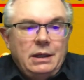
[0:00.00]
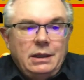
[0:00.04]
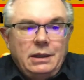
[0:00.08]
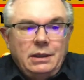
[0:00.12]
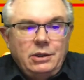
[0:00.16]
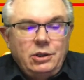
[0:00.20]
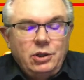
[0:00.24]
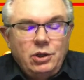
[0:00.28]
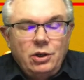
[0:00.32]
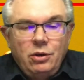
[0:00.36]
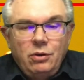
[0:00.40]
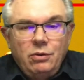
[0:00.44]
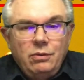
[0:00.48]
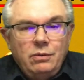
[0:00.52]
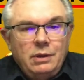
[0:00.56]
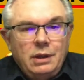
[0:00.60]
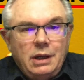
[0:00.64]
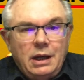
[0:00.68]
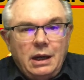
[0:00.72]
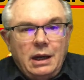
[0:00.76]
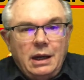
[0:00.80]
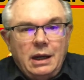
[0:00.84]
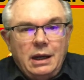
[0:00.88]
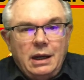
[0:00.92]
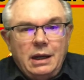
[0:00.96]
You know,
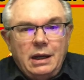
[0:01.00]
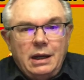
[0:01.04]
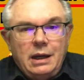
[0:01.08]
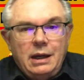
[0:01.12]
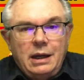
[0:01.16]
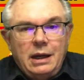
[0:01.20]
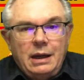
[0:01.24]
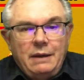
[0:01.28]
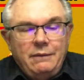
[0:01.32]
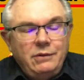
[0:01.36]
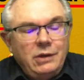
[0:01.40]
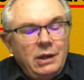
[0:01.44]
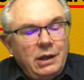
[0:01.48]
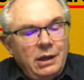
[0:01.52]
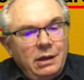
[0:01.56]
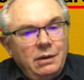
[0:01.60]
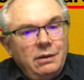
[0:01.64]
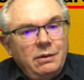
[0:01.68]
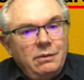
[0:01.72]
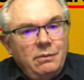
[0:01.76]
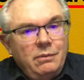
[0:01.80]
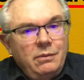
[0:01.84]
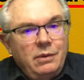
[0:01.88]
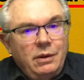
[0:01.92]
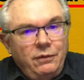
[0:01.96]
I've done it
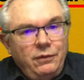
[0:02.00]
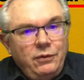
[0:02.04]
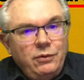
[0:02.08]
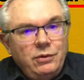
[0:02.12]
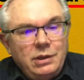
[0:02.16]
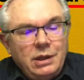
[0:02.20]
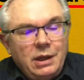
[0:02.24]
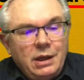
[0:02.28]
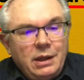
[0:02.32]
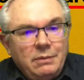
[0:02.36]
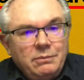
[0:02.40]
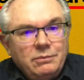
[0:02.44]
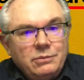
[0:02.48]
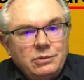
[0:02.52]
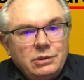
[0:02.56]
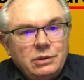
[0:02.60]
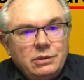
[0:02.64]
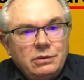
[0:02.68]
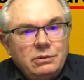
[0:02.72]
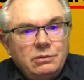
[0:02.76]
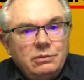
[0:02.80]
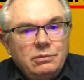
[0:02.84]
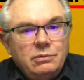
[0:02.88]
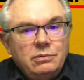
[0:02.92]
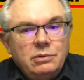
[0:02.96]
a few times,
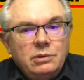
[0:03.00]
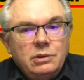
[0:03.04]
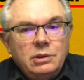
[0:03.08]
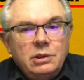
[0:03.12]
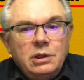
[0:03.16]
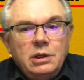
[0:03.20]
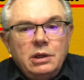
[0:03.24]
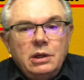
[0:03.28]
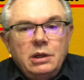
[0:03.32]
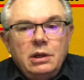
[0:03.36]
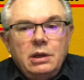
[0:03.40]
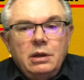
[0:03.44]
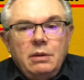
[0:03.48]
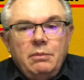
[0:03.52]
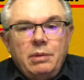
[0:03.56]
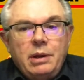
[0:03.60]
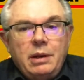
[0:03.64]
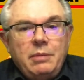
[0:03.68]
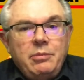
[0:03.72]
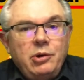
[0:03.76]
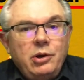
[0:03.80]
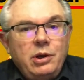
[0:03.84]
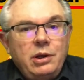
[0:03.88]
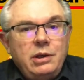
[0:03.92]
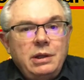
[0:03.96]
but
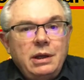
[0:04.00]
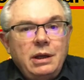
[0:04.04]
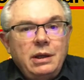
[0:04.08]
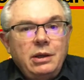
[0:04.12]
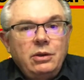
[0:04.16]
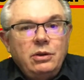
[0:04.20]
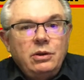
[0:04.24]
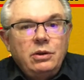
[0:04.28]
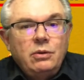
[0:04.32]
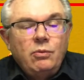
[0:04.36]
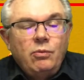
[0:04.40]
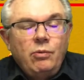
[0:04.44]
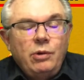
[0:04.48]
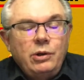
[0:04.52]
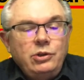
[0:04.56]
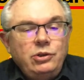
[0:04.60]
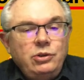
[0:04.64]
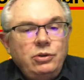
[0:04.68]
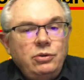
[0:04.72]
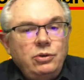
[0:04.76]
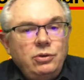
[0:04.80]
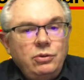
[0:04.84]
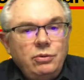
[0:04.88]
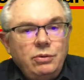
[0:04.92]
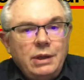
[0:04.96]
I'm here to tell you that once
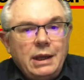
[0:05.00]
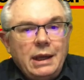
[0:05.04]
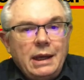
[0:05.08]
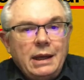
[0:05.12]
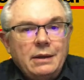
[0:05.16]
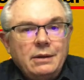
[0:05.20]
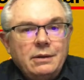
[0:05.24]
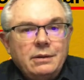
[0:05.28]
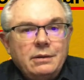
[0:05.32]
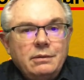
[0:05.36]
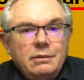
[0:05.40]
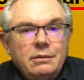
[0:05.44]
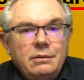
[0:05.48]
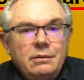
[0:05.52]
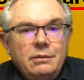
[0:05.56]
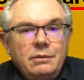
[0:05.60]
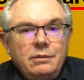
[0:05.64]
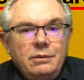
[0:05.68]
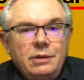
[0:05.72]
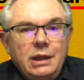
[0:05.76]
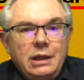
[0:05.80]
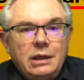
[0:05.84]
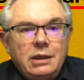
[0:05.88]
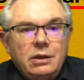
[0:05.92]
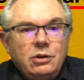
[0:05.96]
you do that,
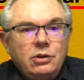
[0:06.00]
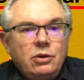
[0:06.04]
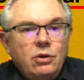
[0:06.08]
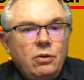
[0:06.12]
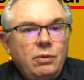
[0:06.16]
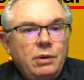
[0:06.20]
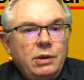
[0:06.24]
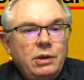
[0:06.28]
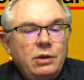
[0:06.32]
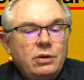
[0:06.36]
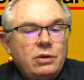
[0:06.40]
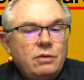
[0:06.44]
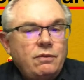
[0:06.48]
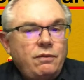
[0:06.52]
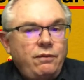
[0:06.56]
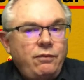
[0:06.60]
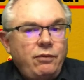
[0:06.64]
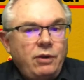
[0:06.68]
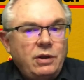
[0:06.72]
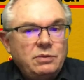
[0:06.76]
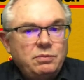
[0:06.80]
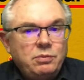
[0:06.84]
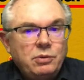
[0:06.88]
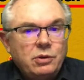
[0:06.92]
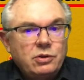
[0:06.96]
they can go into the
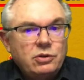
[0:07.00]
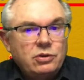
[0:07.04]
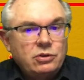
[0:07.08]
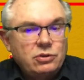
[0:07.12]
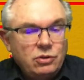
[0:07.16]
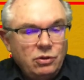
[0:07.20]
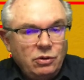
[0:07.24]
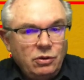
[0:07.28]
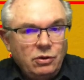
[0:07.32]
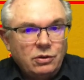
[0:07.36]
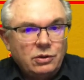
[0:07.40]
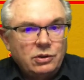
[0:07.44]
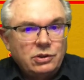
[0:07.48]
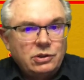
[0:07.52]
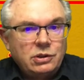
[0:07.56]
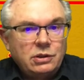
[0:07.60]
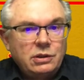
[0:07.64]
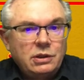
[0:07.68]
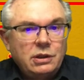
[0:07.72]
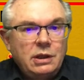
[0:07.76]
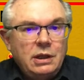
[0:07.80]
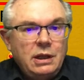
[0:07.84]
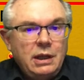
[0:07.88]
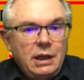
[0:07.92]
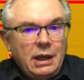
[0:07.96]
Facebook search
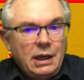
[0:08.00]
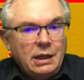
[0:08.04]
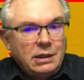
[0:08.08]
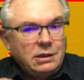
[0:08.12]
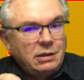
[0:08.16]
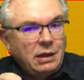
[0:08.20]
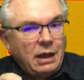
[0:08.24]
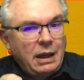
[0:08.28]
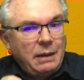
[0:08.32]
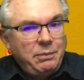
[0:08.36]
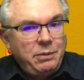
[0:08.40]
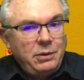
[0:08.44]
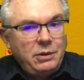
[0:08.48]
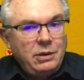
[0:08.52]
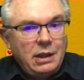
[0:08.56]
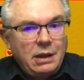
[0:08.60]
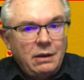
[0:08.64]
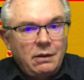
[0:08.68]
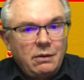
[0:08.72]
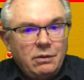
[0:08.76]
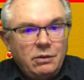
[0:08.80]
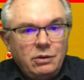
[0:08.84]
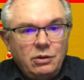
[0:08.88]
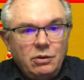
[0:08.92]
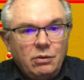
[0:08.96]
and type in
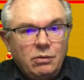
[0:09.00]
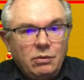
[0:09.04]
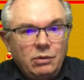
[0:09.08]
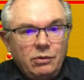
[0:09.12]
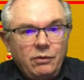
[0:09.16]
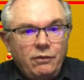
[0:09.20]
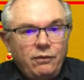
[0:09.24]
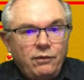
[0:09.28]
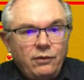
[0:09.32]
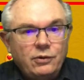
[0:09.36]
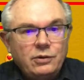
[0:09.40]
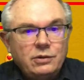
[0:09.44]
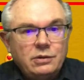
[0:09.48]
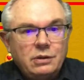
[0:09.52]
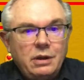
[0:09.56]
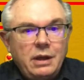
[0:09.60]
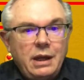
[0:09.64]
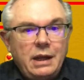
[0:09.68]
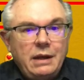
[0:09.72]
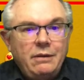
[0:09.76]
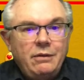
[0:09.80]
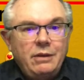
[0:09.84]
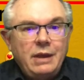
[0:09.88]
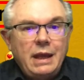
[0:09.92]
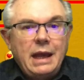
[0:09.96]
that, the first
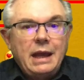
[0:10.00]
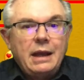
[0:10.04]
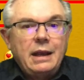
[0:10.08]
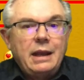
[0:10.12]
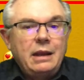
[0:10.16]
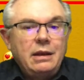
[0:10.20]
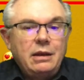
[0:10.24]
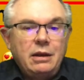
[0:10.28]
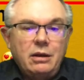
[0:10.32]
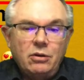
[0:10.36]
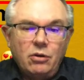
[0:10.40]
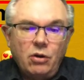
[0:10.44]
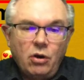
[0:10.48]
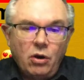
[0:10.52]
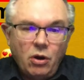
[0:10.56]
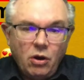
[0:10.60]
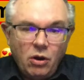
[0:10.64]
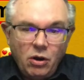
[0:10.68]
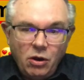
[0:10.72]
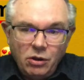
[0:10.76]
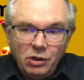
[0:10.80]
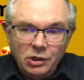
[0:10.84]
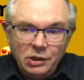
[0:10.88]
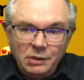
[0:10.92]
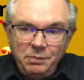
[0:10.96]
line of that, and then
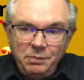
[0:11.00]
all the